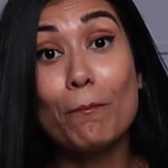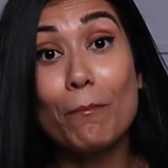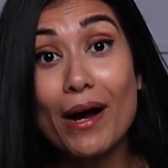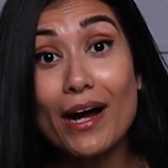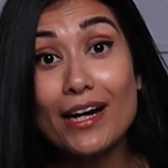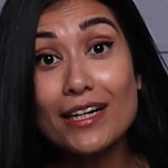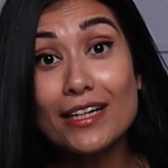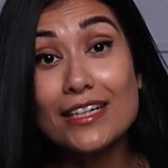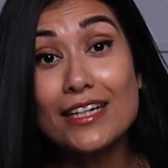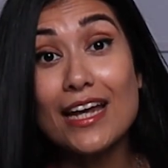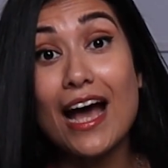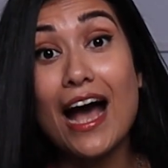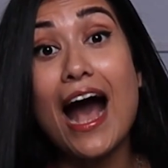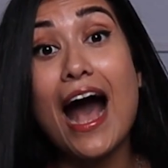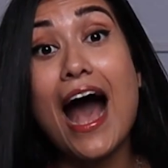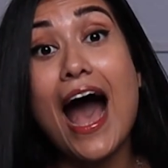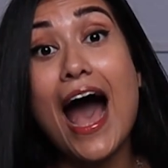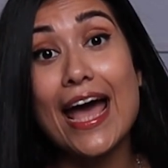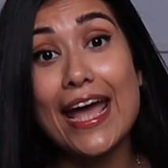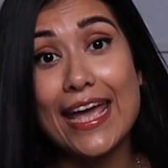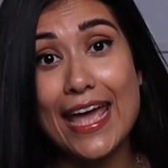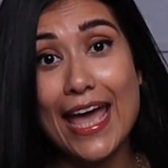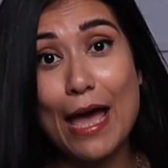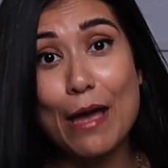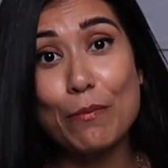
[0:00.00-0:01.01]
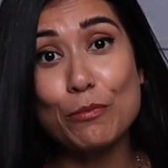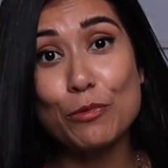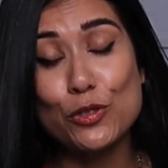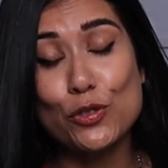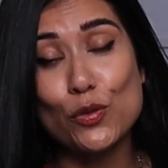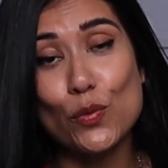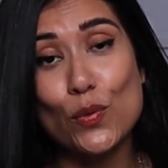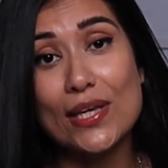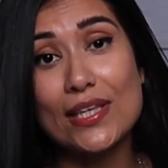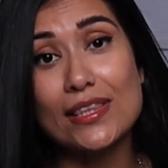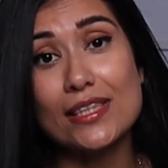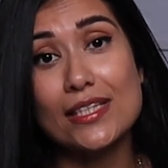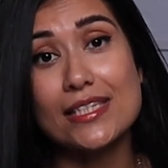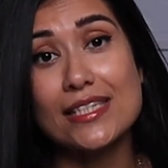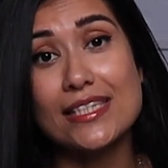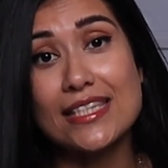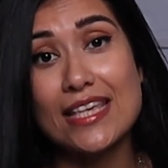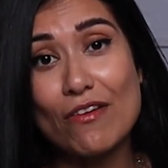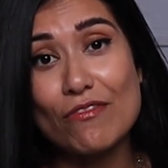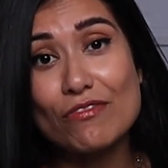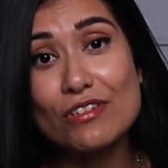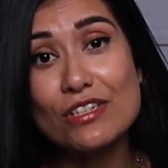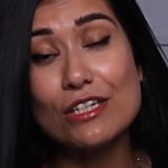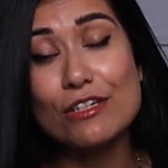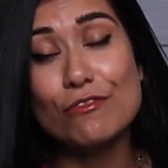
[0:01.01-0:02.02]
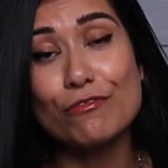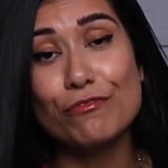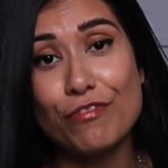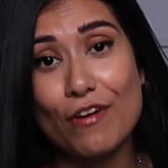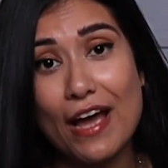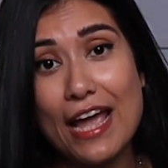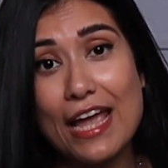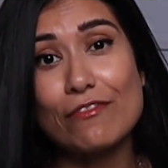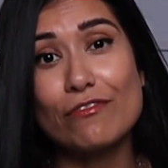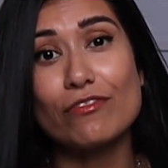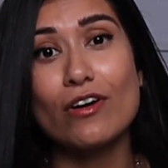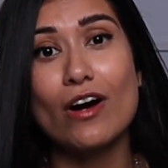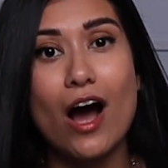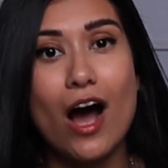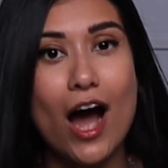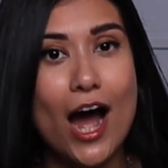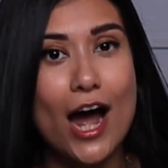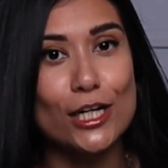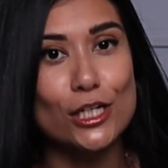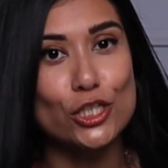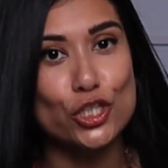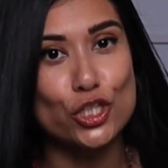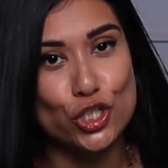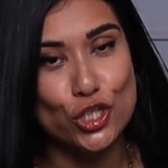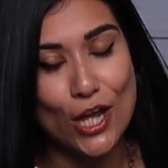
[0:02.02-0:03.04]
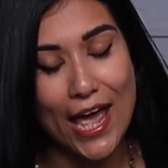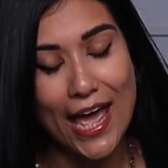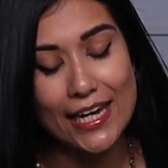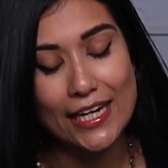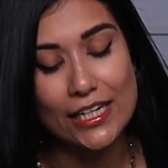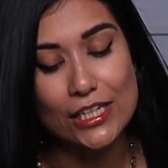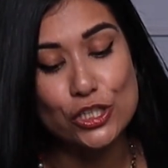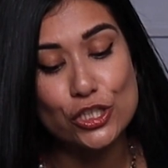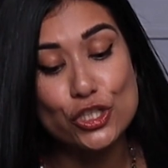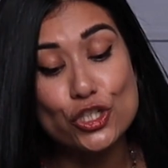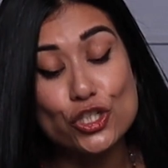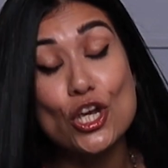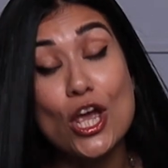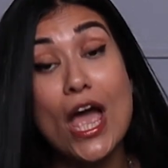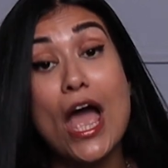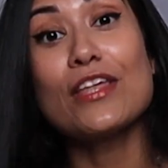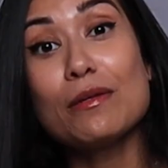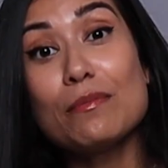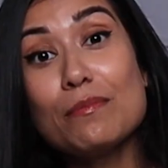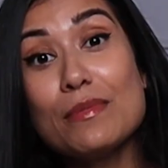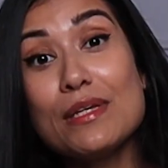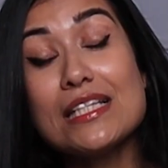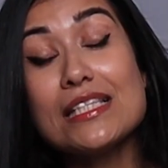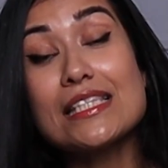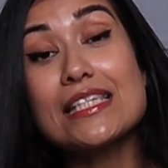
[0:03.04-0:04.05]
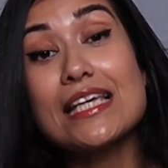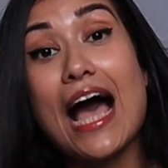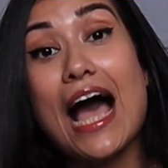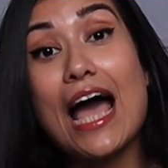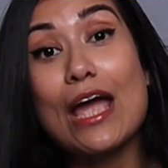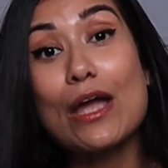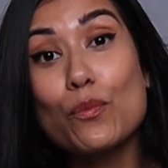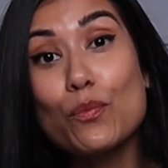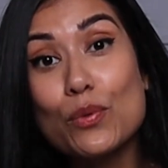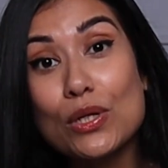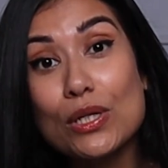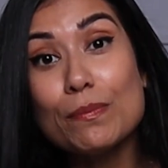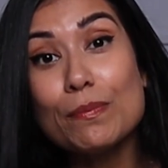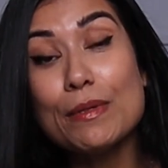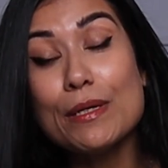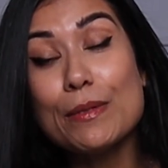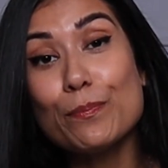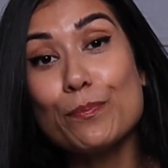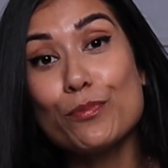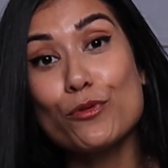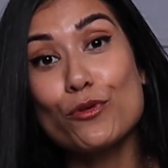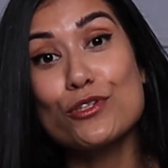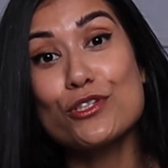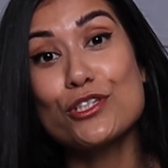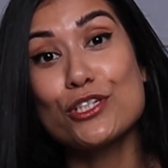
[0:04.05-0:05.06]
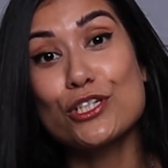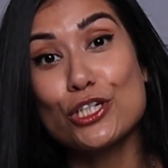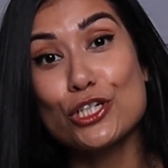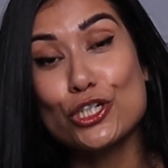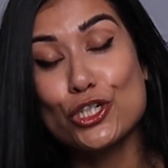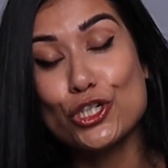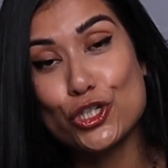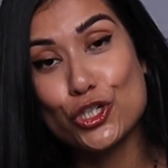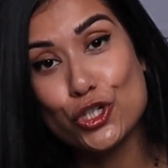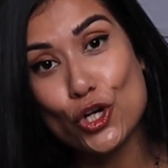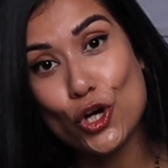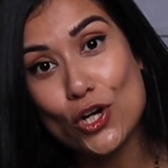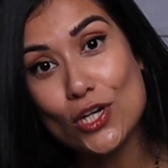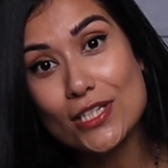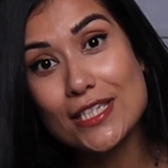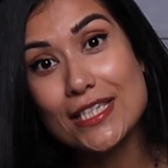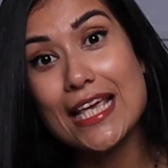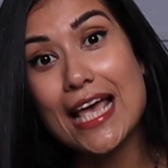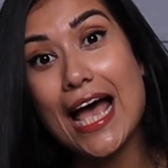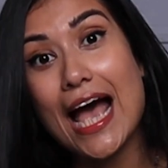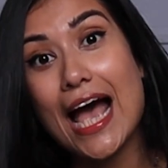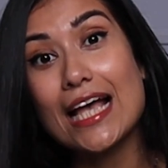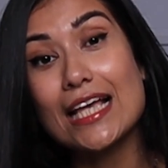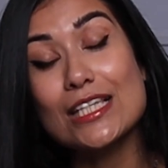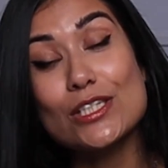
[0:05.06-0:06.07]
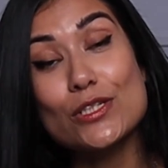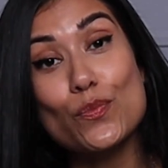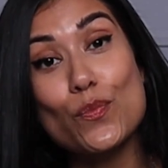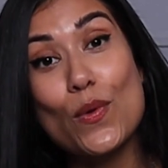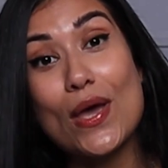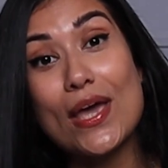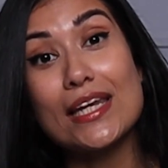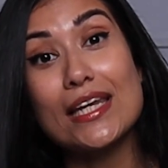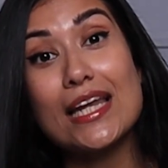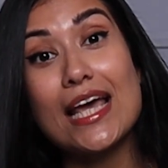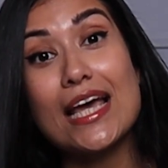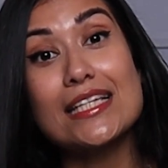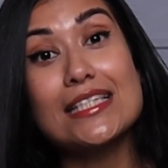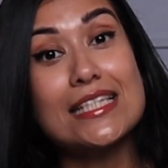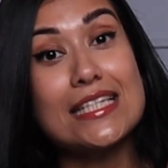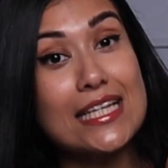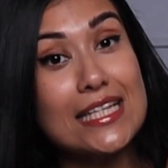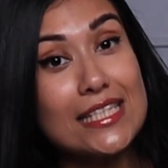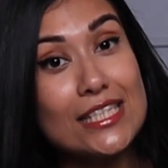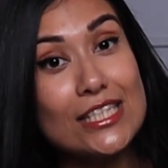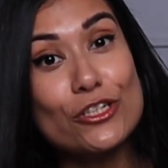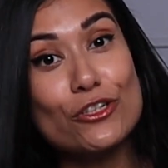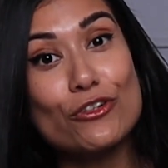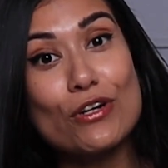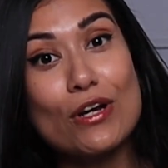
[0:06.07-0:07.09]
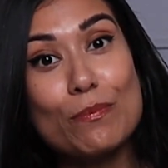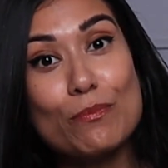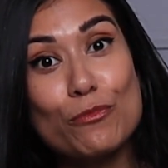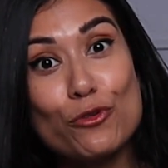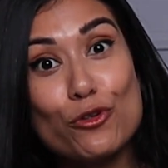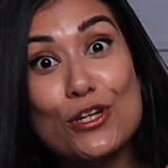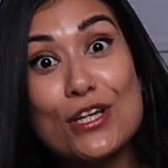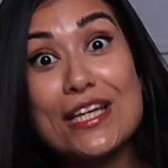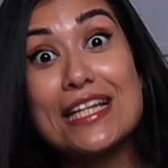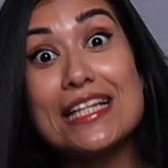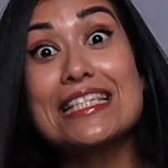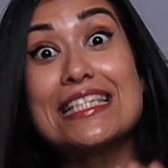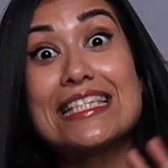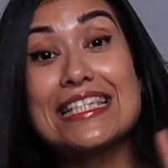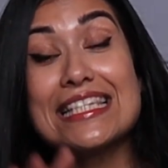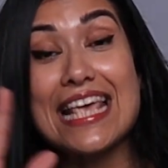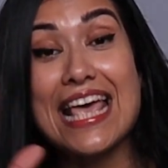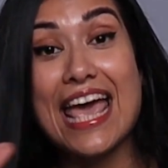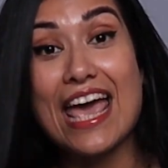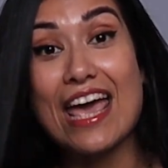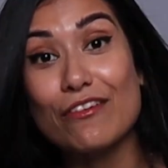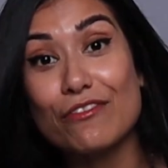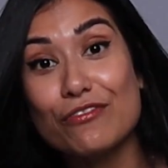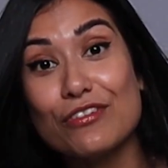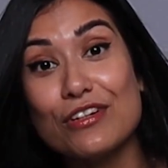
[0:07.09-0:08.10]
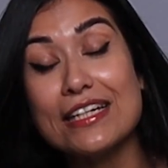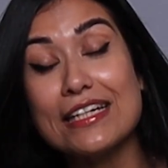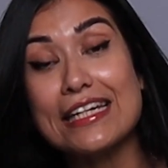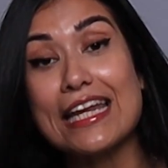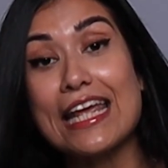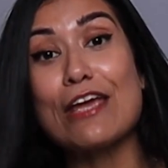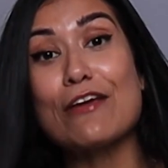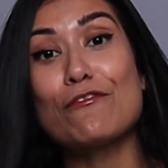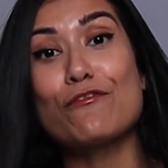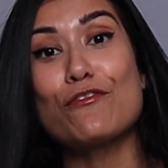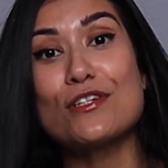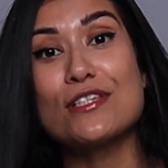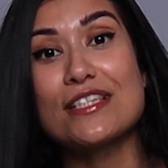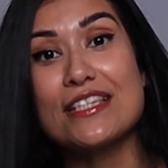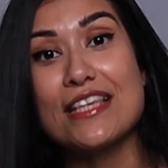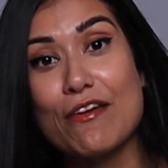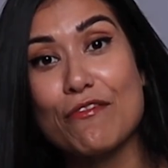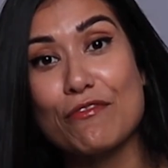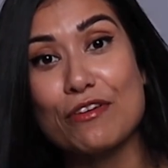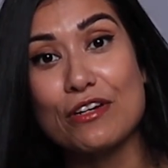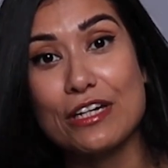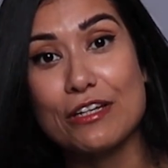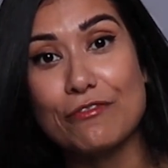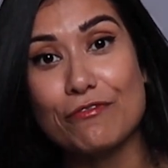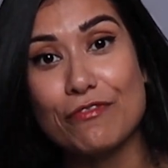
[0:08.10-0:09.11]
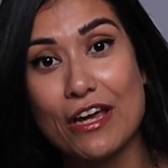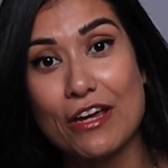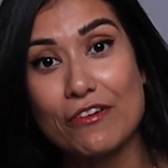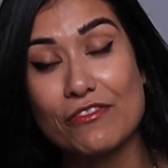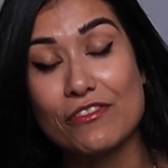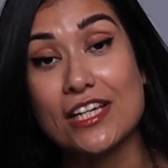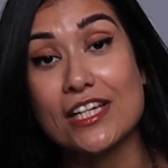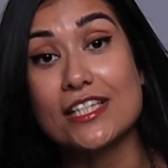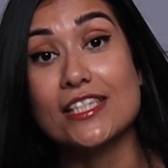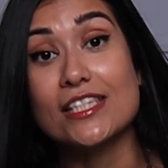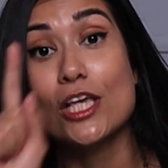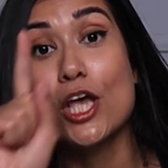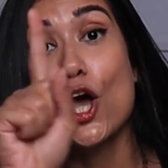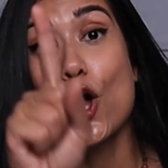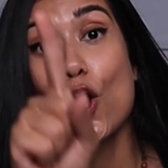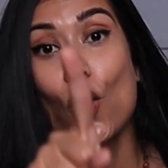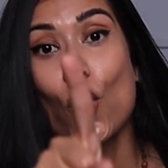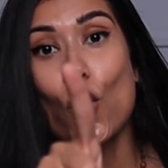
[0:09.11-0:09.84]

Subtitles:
But I am doing the 75 hard challenge. That means I will be posting shorts as well as Instagram reels every day for 75 days.